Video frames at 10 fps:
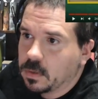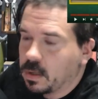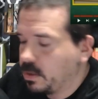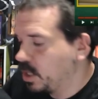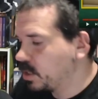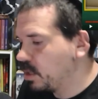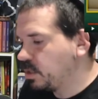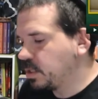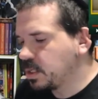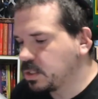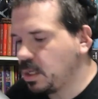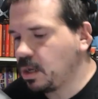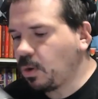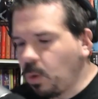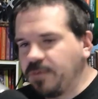This is the
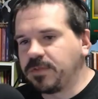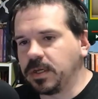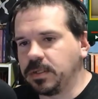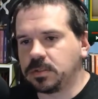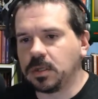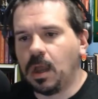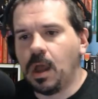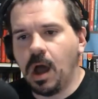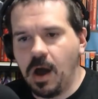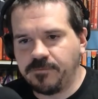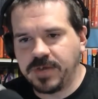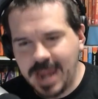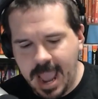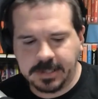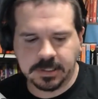equivalent of
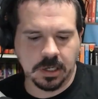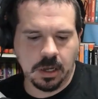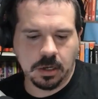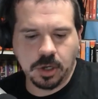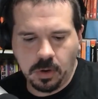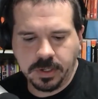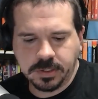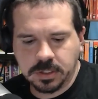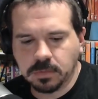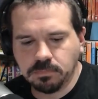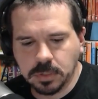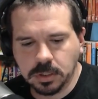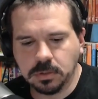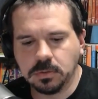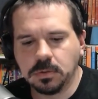NASA going to the
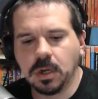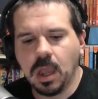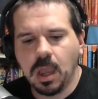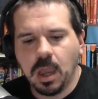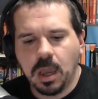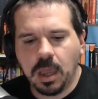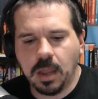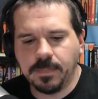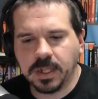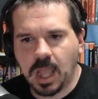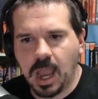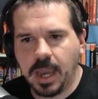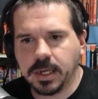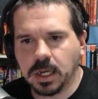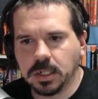moon and be
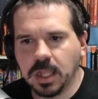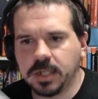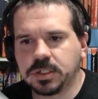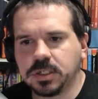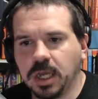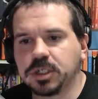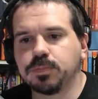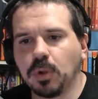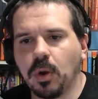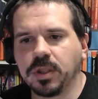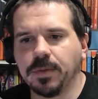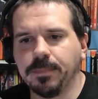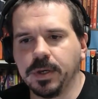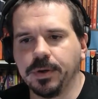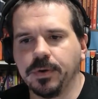like, let's explore the
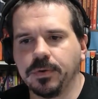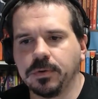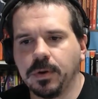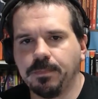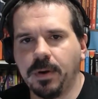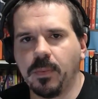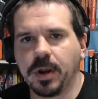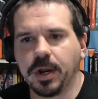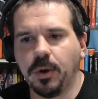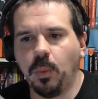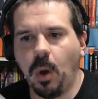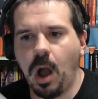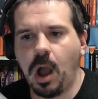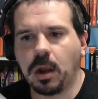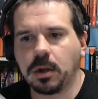moon, but we're going to
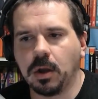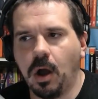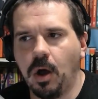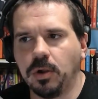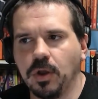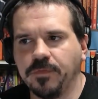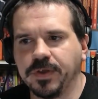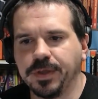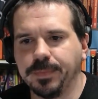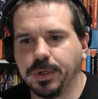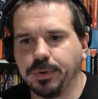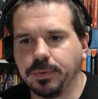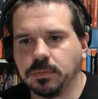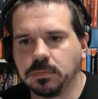walk all over the moon.